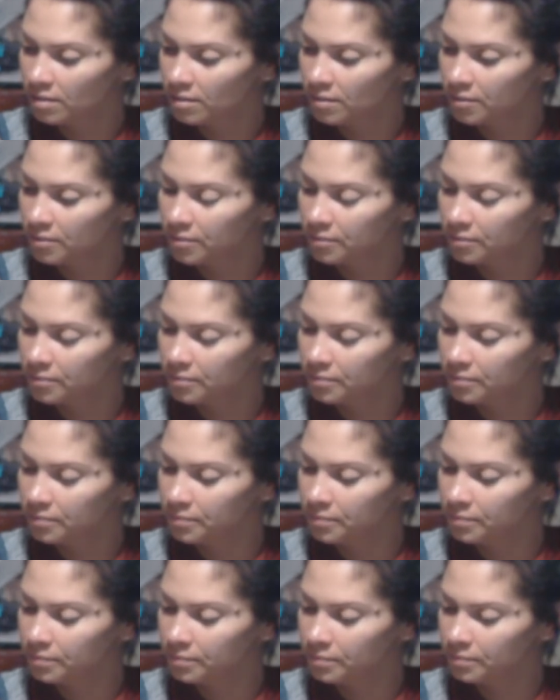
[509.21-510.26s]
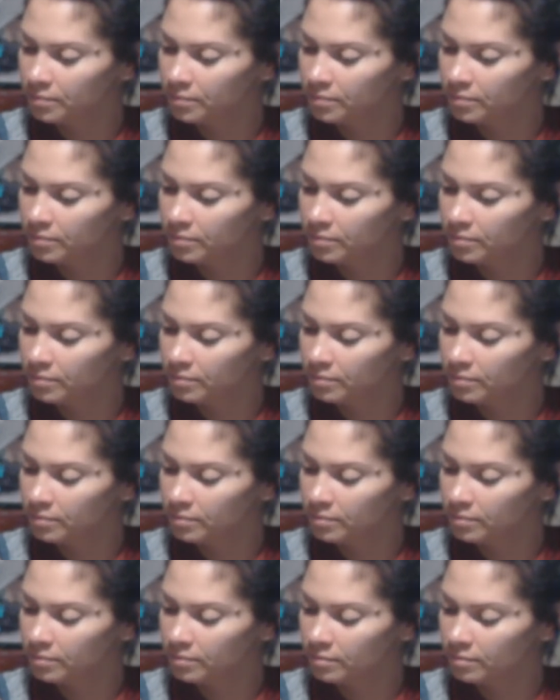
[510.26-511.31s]

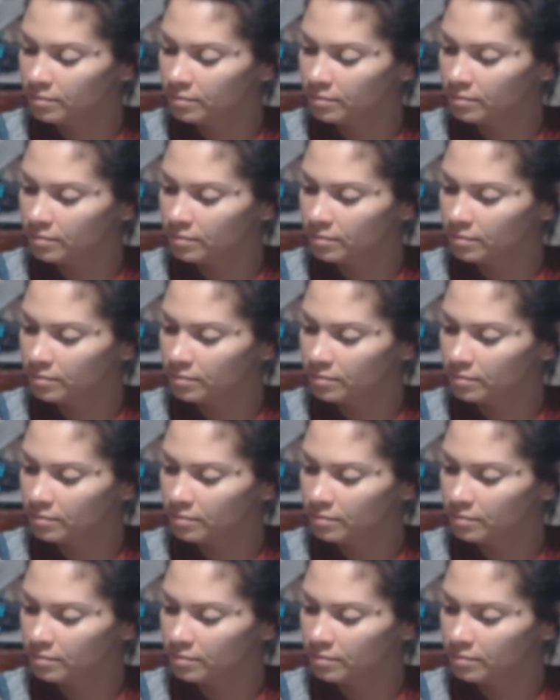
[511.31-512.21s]
[no speech]